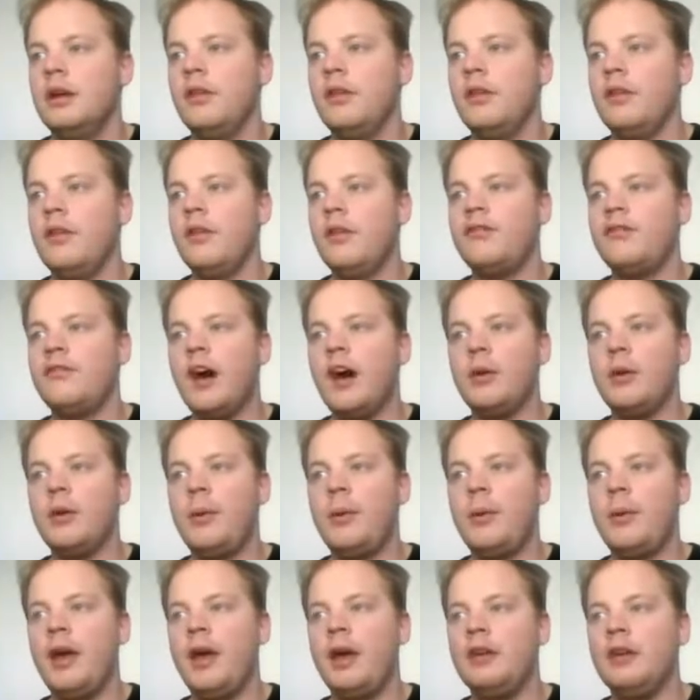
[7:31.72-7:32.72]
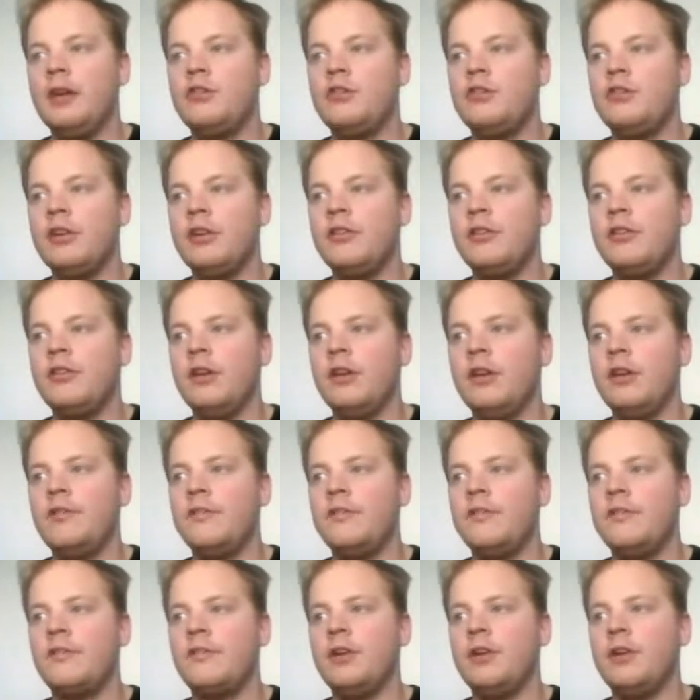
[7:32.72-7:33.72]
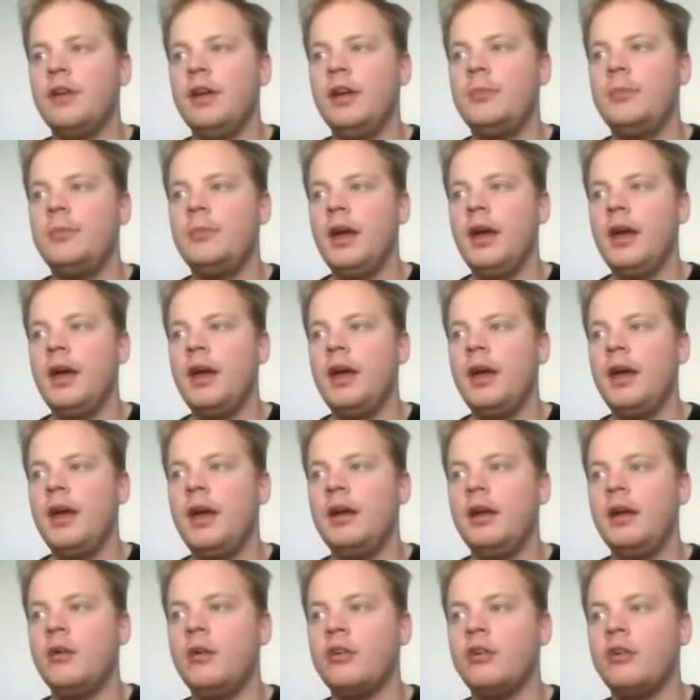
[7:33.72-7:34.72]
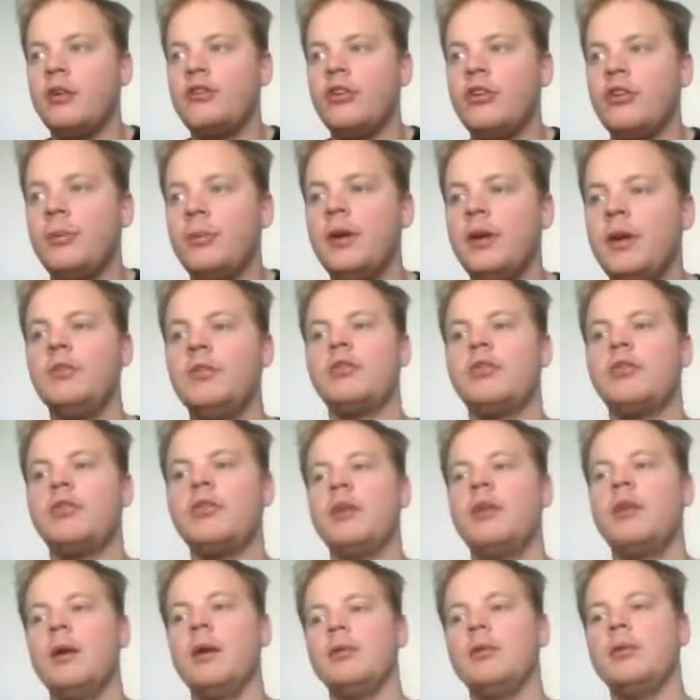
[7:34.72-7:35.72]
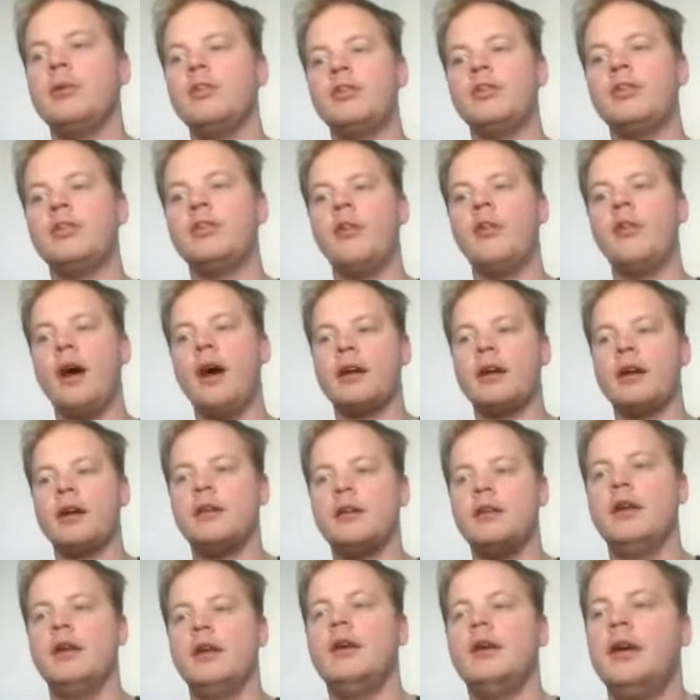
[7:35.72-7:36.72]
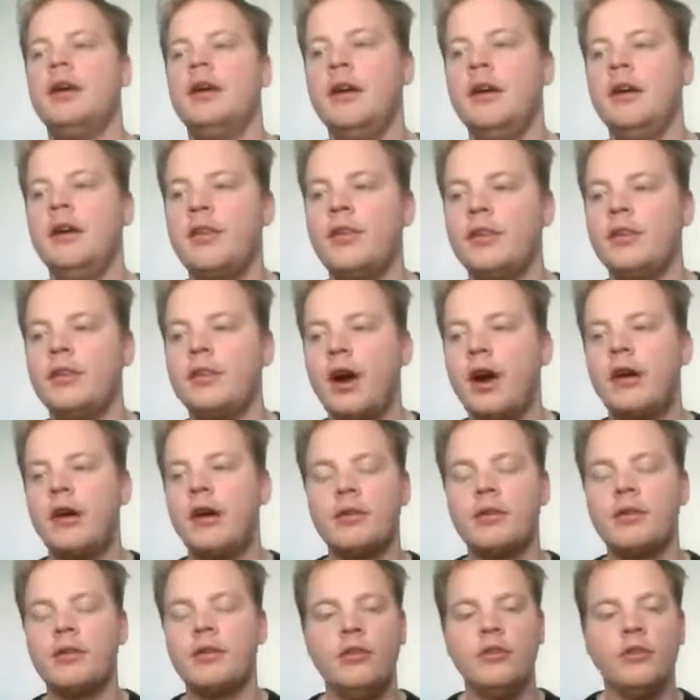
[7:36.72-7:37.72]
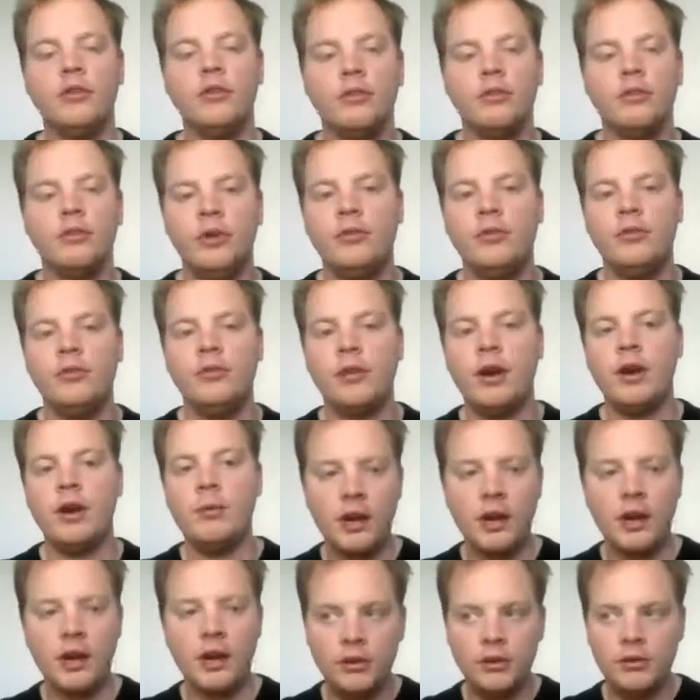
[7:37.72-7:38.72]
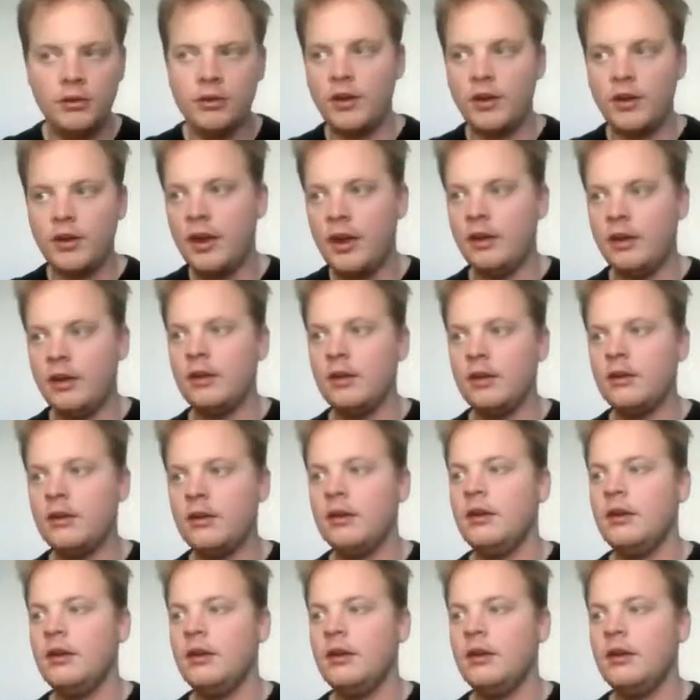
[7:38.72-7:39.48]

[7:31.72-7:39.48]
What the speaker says: Then the final page is the free, paid, or chip-in. So you're able to select if this conference is free for anybody to attend,